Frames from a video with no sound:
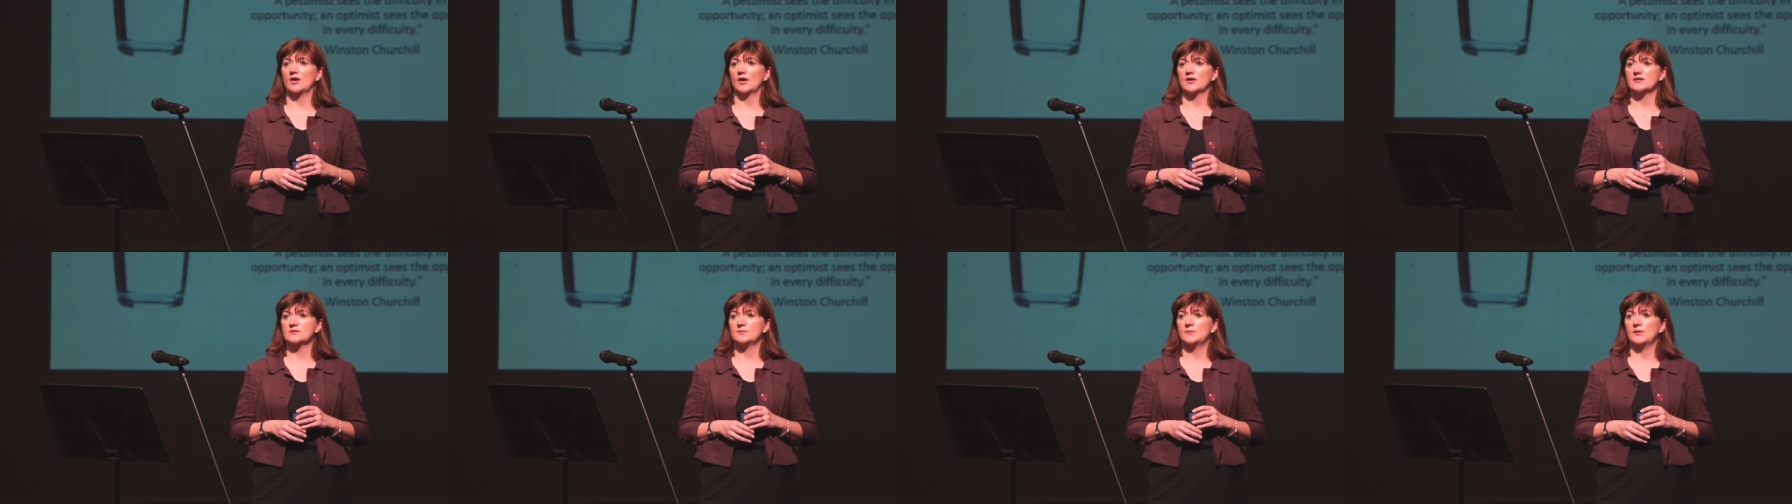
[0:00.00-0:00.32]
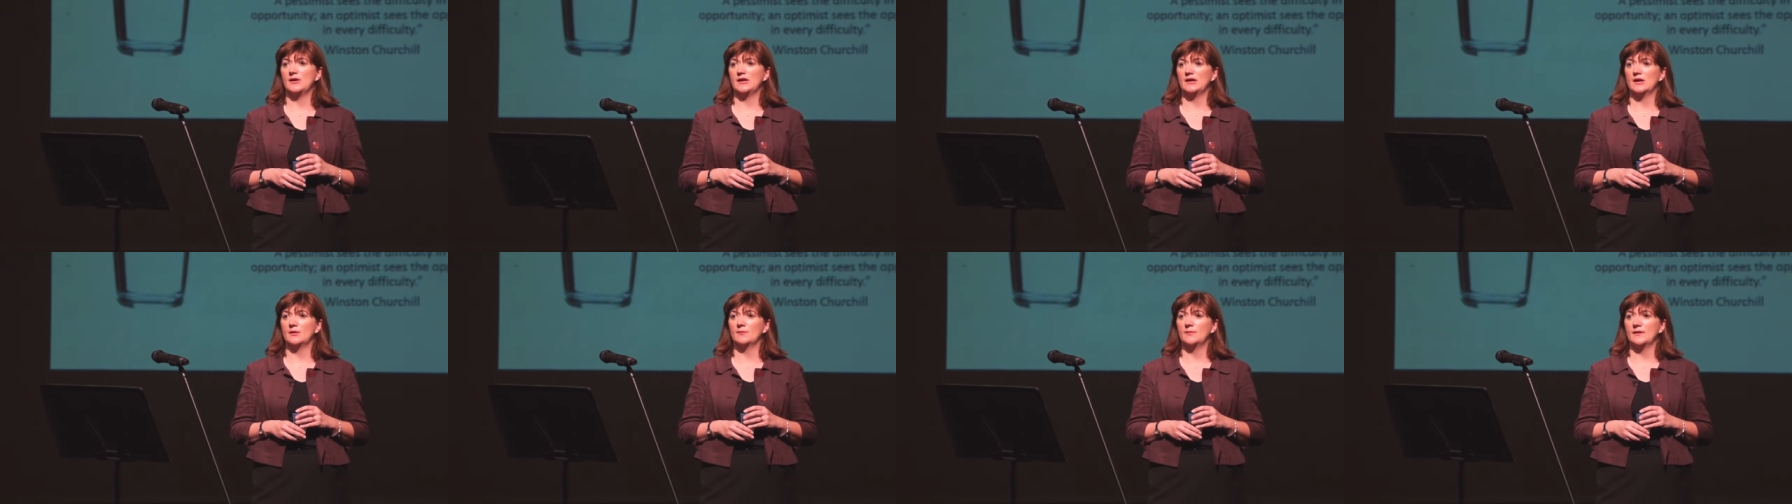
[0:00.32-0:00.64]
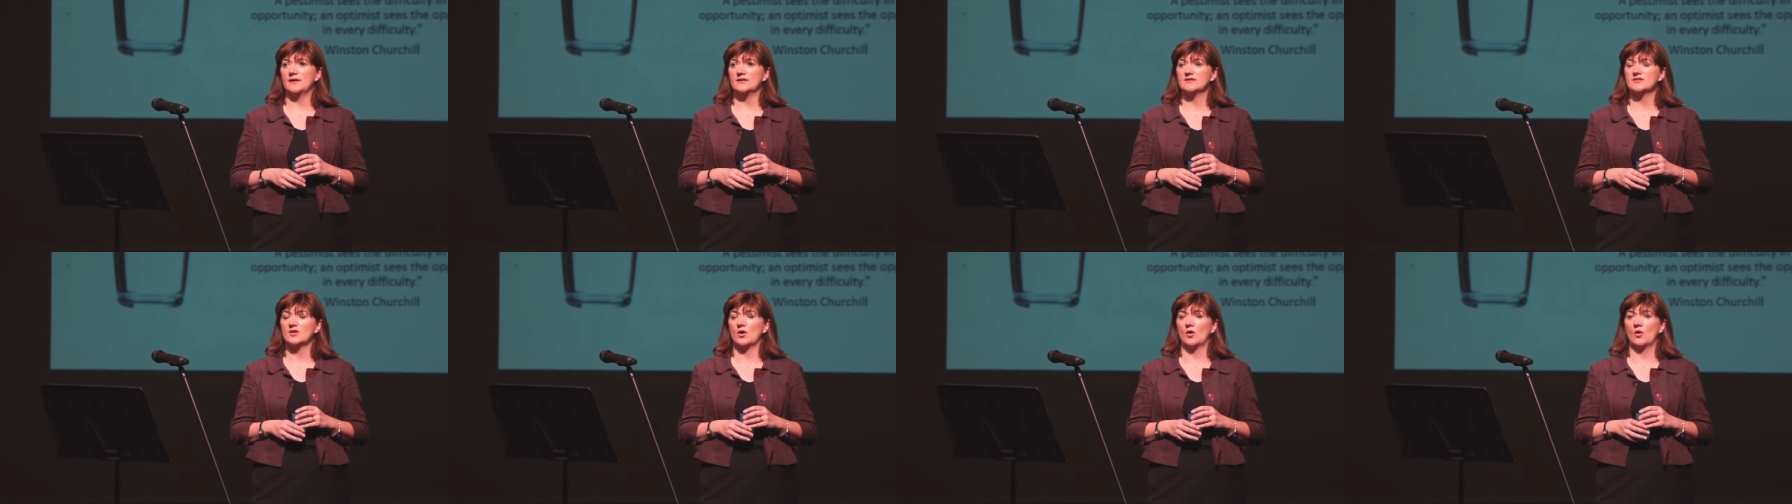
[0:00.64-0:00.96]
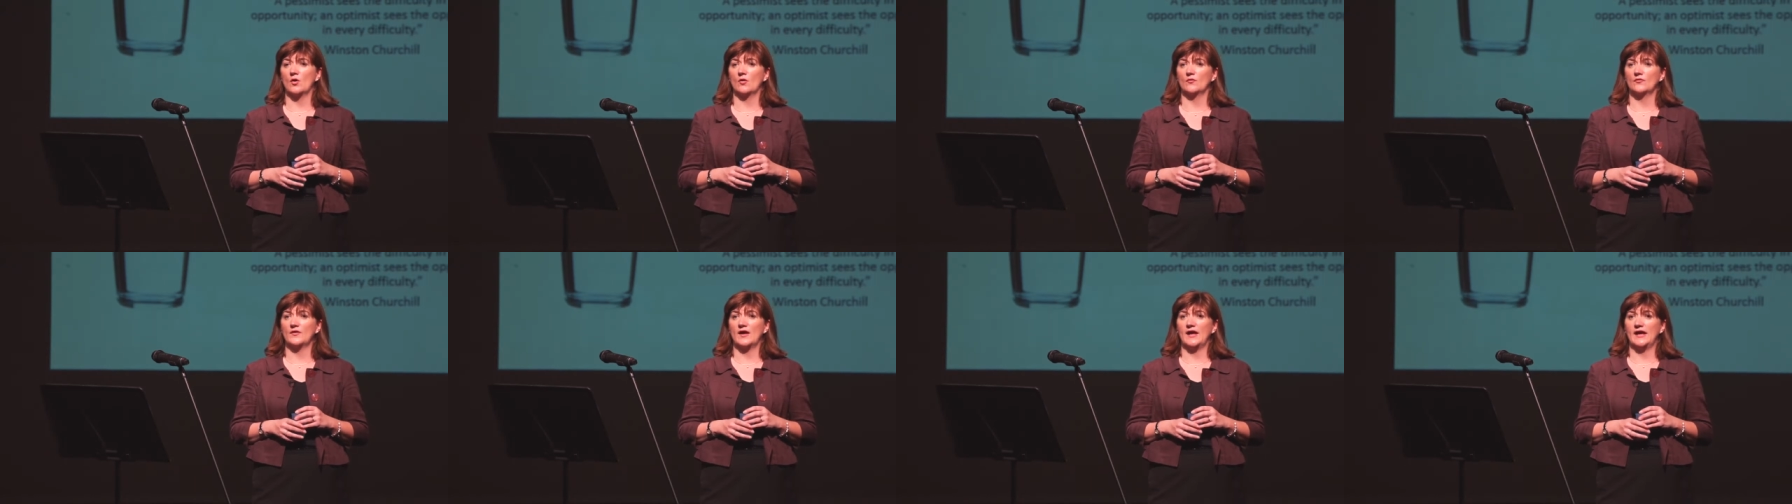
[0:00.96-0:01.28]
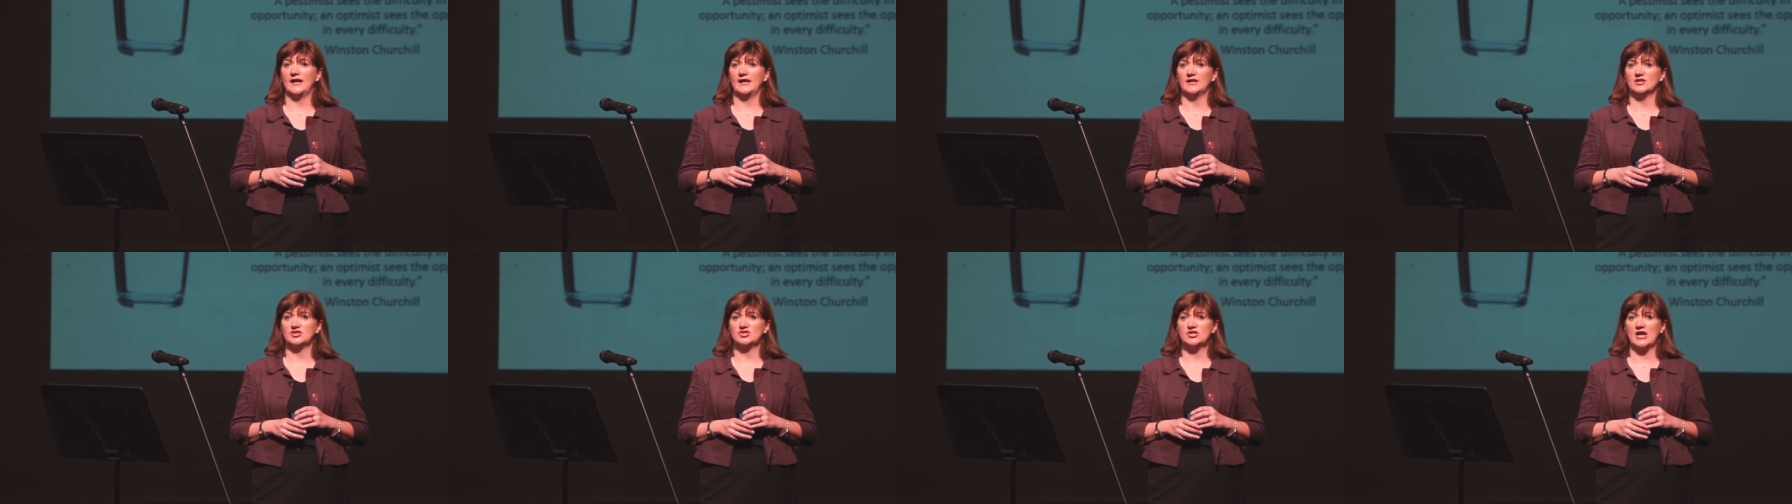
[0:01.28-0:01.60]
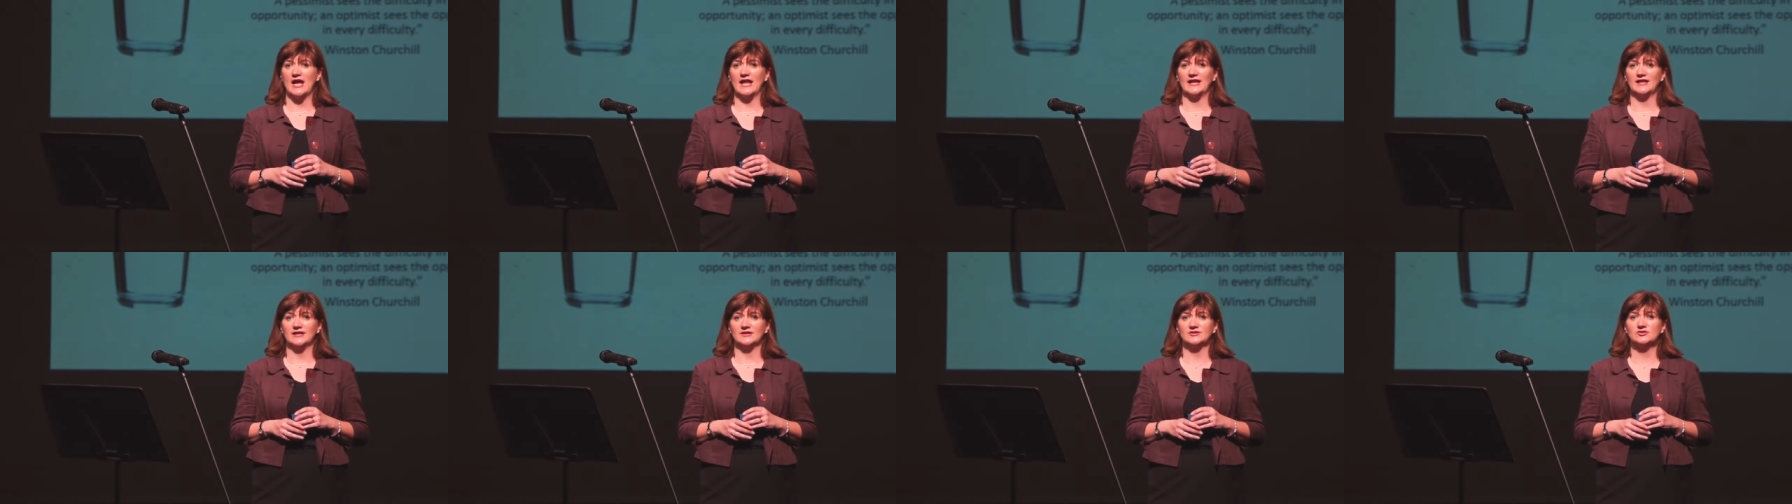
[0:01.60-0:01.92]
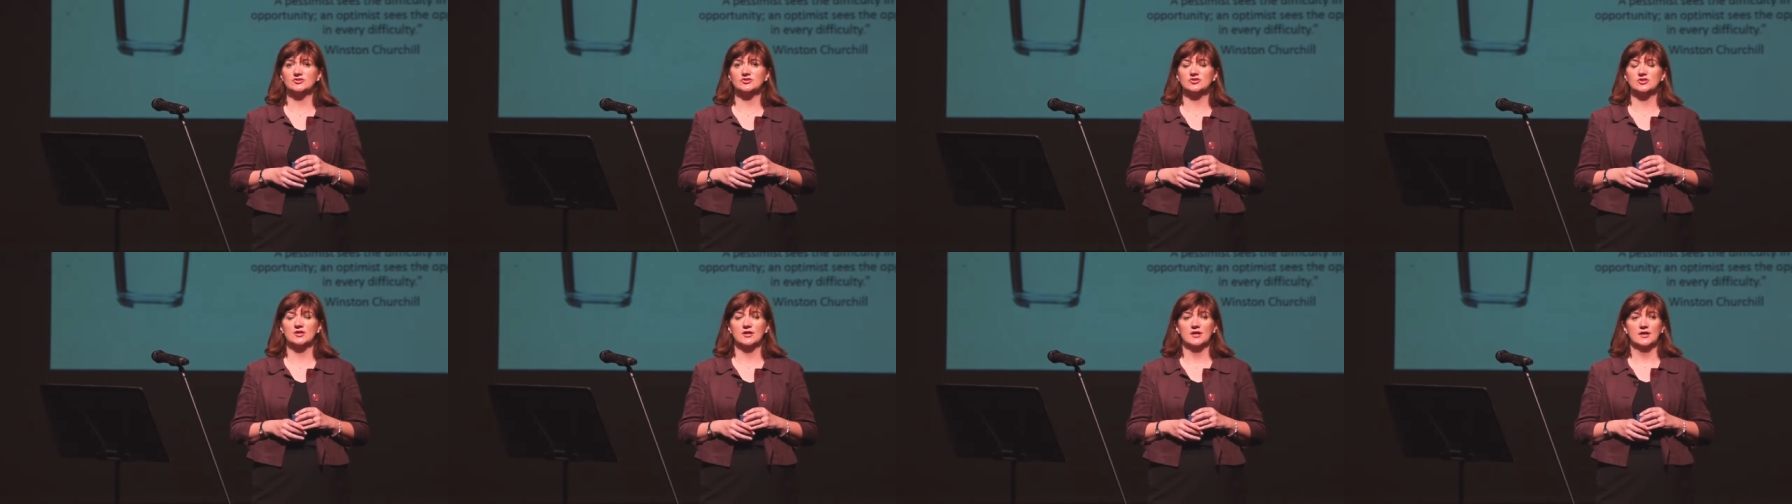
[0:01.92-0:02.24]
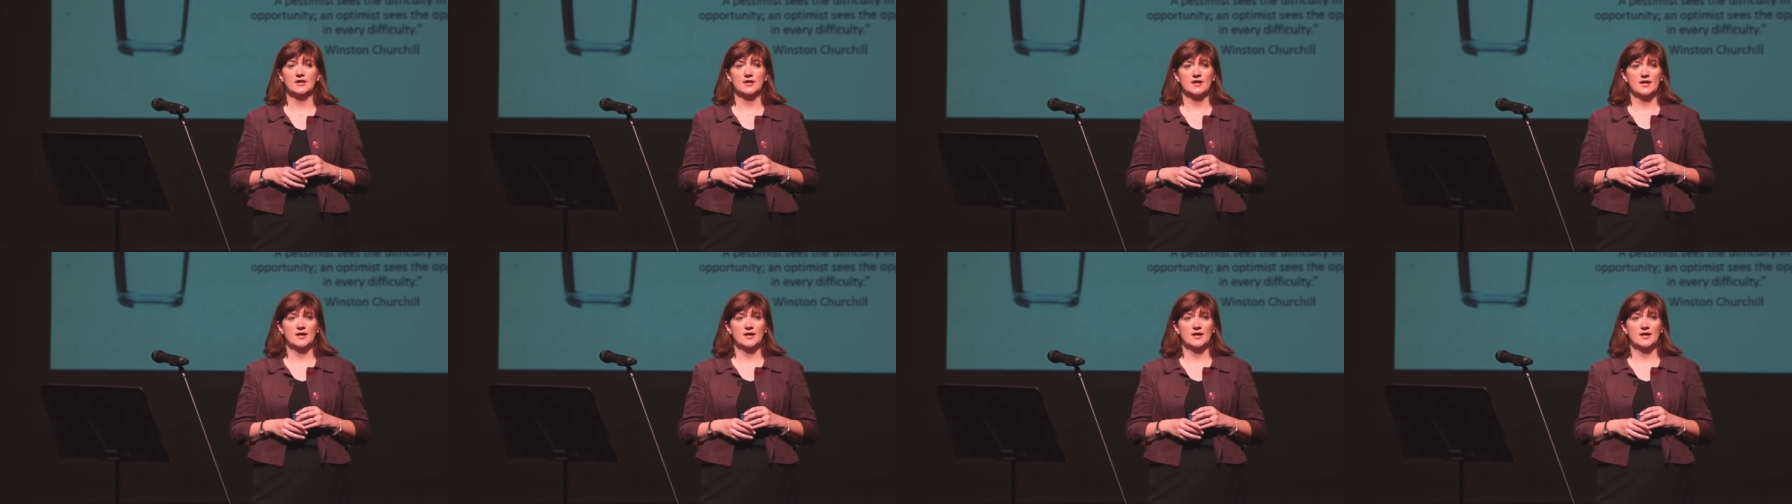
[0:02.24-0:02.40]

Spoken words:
going to be a bit of a challenge.